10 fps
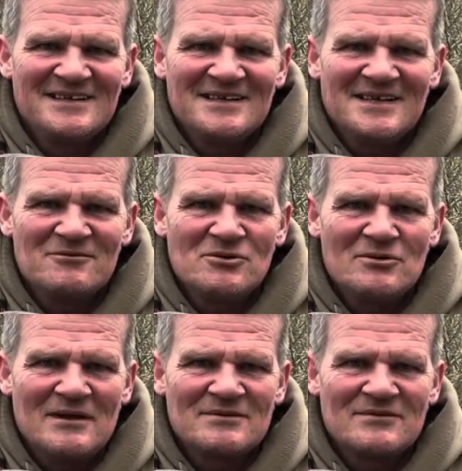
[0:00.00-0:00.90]
Yeah,
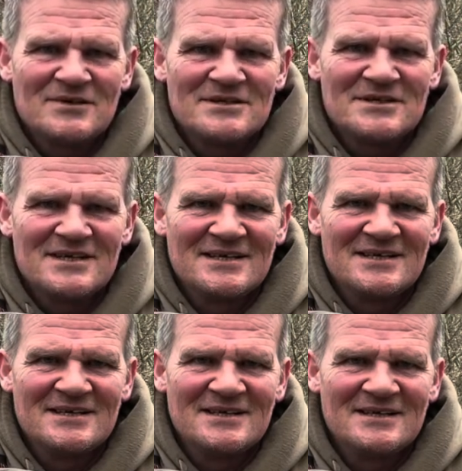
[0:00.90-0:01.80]
real lovely fish.
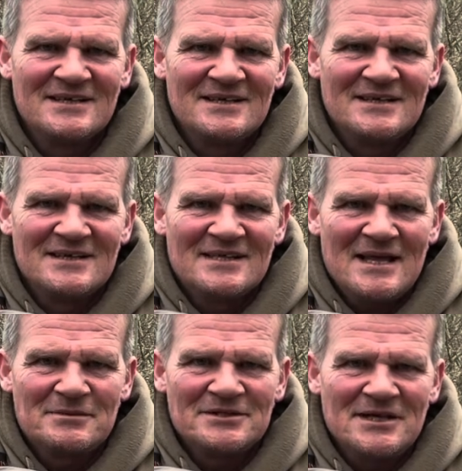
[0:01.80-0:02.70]

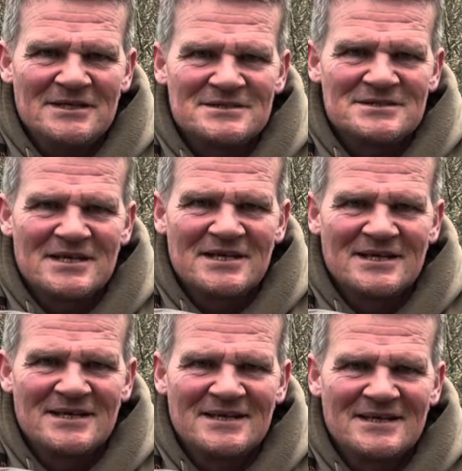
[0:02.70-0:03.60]
Happy days.
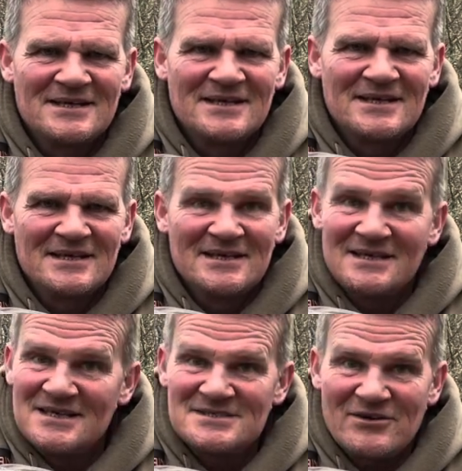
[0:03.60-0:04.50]

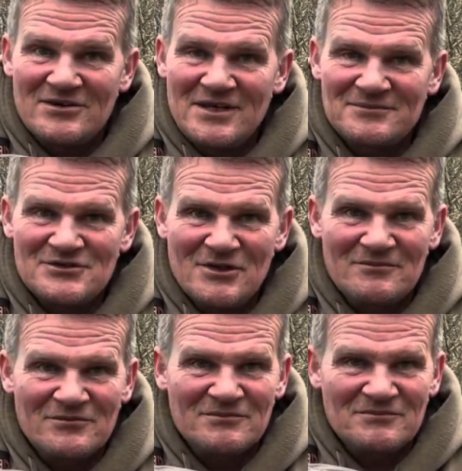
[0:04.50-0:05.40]
Is there enough
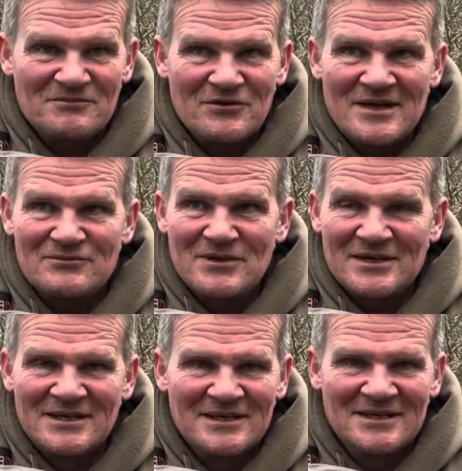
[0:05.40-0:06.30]
time for another
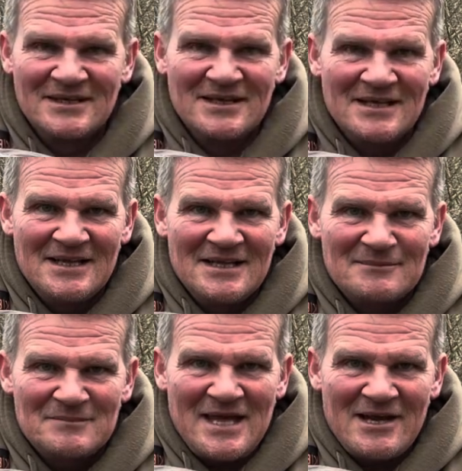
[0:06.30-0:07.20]
one?
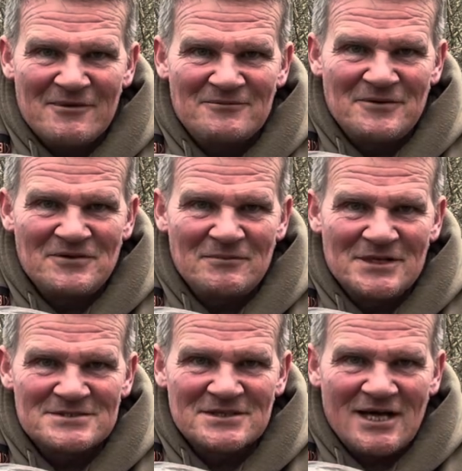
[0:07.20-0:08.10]
An hour and 50
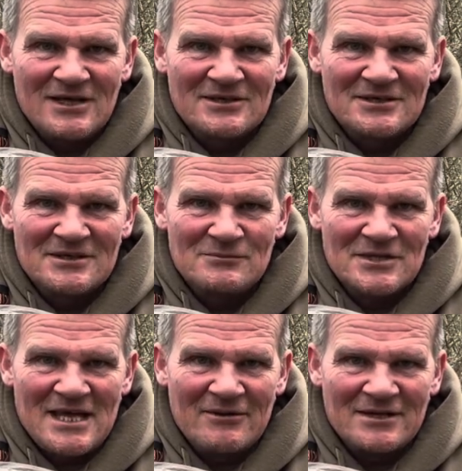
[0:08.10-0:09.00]
minutes to go, and then
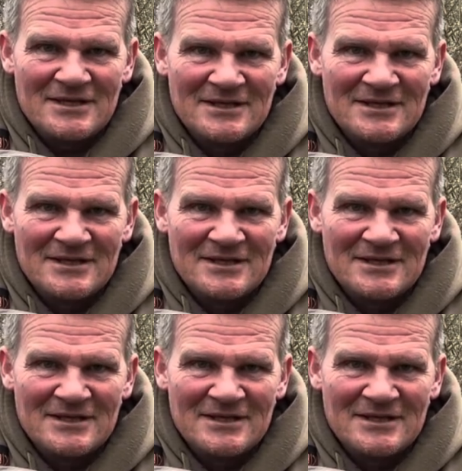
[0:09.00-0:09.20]
we're going.